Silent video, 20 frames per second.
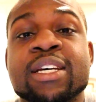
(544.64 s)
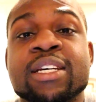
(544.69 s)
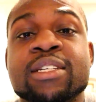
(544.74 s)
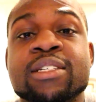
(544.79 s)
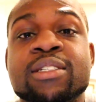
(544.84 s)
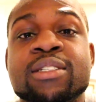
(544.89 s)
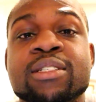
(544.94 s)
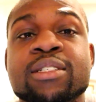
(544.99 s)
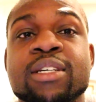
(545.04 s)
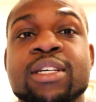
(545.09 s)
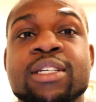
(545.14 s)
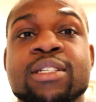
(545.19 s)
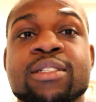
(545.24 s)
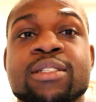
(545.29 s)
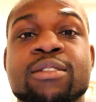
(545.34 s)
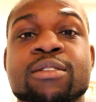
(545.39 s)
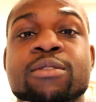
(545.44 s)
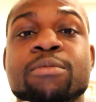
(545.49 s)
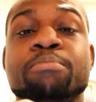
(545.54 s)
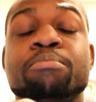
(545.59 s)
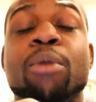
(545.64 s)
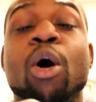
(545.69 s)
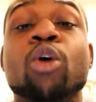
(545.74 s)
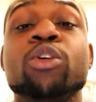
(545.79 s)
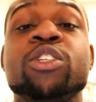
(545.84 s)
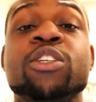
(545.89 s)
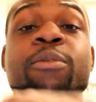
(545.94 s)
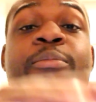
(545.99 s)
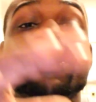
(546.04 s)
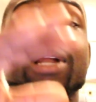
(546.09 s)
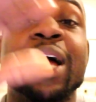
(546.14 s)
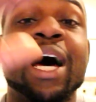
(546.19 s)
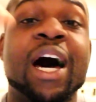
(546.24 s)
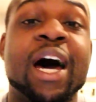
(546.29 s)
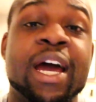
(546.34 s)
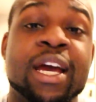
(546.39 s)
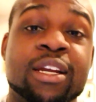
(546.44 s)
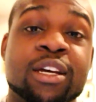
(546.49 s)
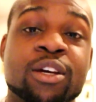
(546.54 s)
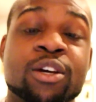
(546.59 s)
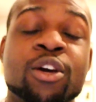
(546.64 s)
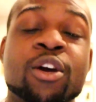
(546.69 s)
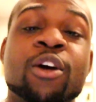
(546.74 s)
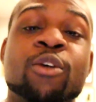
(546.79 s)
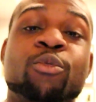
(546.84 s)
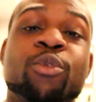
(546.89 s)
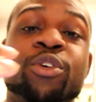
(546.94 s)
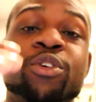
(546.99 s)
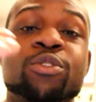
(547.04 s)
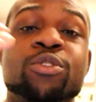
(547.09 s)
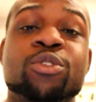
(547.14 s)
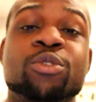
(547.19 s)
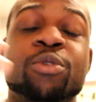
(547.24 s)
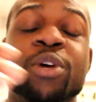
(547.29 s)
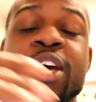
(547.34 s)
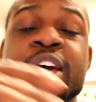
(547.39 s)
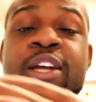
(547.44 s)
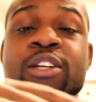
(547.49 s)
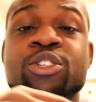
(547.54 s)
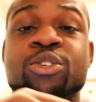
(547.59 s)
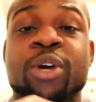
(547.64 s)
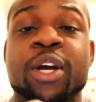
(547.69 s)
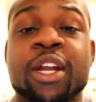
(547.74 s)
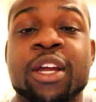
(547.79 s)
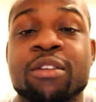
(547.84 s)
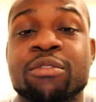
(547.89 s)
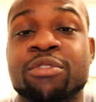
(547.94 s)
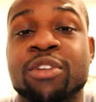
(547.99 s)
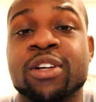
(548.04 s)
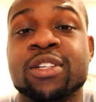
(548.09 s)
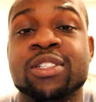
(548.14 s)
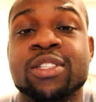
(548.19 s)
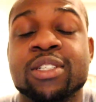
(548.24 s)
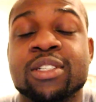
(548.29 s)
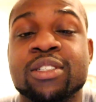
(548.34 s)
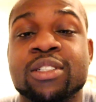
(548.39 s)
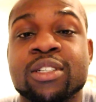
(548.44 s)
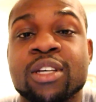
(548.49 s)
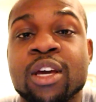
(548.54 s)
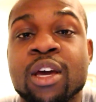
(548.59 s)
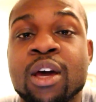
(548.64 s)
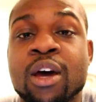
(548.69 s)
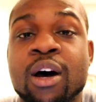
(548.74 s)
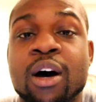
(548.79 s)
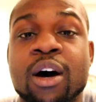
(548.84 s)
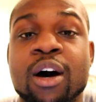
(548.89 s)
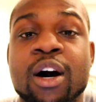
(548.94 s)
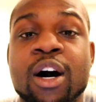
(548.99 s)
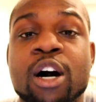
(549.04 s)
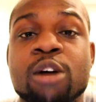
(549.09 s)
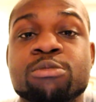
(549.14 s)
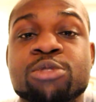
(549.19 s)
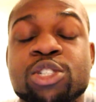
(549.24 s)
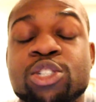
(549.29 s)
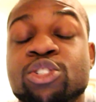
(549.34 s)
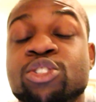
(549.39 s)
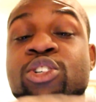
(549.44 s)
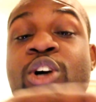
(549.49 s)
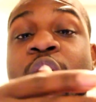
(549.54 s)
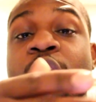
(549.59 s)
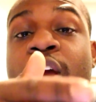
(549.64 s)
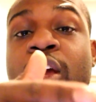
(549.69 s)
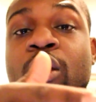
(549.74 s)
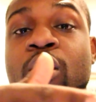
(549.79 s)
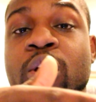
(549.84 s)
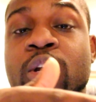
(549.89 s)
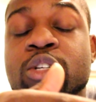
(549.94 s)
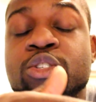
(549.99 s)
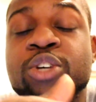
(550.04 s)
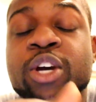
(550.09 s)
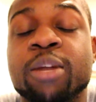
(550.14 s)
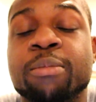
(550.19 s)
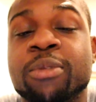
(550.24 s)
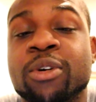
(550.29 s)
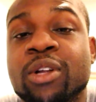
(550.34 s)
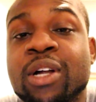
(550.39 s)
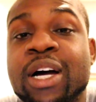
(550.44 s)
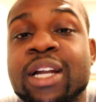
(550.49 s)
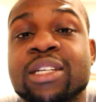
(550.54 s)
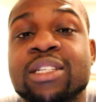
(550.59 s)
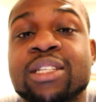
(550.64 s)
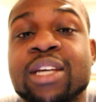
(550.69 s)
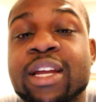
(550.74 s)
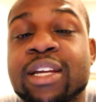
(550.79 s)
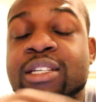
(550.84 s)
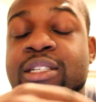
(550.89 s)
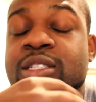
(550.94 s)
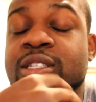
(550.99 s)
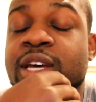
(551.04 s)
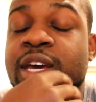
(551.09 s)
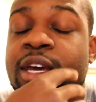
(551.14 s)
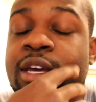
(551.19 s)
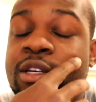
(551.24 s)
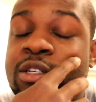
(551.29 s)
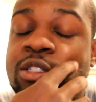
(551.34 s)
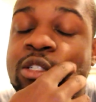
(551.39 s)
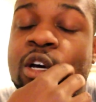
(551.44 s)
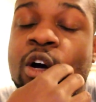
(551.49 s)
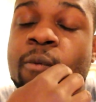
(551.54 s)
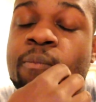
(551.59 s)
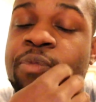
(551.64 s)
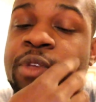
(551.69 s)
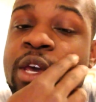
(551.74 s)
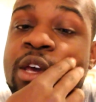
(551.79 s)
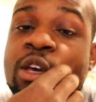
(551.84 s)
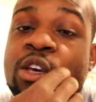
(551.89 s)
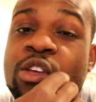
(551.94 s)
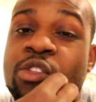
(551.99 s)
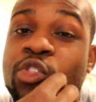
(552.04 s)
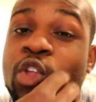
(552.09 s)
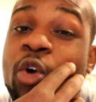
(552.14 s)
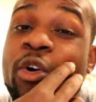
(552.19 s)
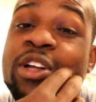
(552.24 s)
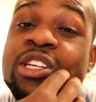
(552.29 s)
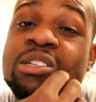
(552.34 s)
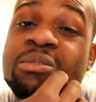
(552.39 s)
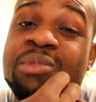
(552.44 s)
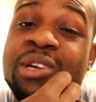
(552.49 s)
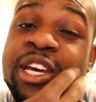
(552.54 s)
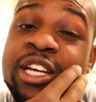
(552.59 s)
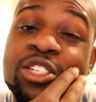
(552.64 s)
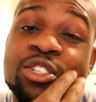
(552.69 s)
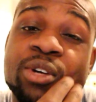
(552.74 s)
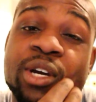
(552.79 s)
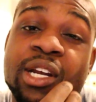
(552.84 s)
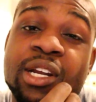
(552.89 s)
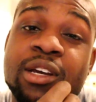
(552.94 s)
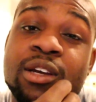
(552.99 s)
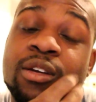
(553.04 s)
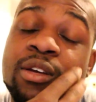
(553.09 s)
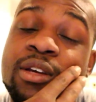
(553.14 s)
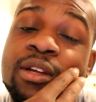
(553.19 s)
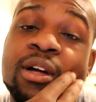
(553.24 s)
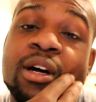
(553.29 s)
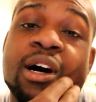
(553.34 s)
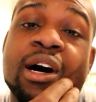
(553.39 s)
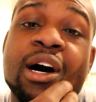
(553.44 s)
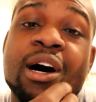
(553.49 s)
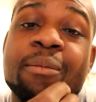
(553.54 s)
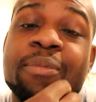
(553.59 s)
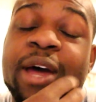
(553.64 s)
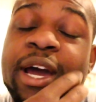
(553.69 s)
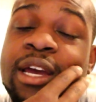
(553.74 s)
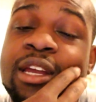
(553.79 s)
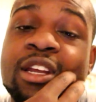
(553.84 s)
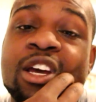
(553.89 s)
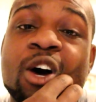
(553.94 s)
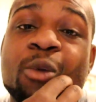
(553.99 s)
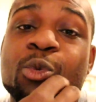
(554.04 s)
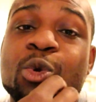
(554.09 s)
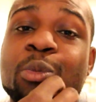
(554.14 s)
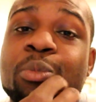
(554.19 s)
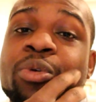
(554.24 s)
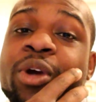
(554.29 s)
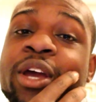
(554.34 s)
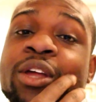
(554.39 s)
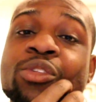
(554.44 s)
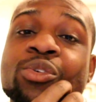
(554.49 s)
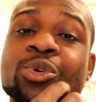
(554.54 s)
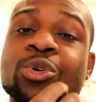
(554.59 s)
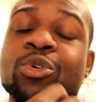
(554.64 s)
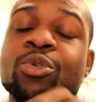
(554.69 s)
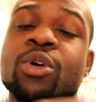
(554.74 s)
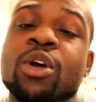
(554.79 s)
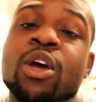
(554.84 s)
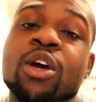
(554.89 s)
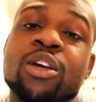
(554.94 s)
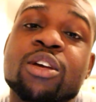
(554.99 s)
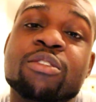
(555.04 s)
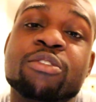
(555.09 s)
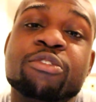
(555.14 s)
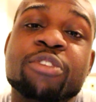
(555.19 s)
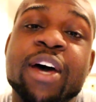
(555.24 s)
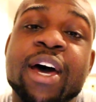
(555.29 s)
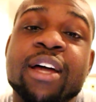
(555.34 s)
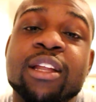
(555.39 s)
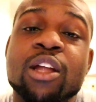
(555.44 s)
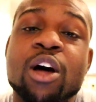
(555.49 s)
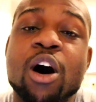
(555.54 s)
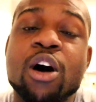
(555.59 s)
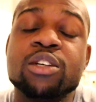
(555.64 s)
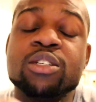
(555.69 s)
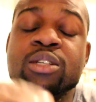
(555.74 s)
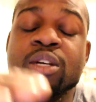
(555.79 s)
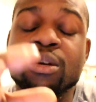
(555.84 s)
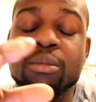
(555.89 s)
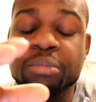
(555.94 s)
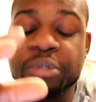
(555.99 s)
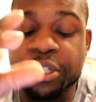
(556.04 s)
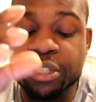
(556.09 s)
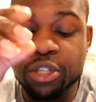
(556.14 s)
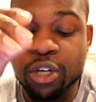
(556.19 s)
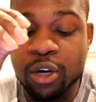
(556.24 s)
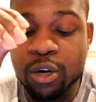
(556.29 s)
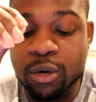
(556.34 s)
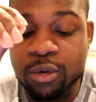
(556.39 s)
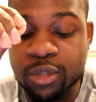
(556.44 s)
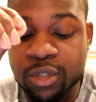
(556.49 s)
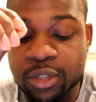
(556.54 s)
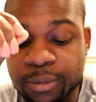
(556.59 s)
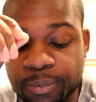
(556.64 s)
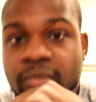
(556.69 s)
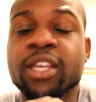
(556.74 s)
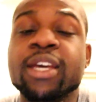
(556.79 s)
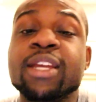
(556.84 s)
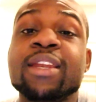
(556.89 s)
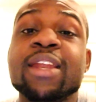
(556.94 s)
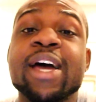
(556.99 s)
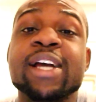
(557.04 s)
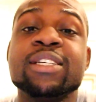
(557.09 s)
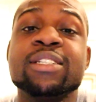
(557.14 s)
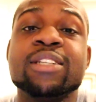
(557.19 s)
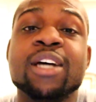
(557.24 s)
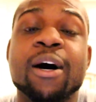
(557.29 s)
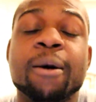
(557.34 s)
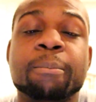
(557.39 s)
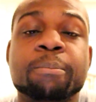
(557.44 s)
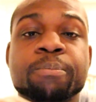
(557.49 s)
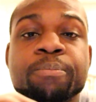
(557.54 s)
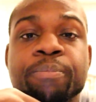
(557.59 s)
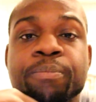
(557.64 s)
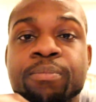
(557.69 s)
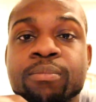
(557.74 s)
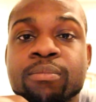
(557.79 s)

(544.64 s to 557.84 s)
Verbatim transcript: is is multiplied when you do HIIT training versus um, just jogging on a treadmill at a steady state. So, throw in some HIIT training. Um, that can help you break through your fat loss plateaus. Next up,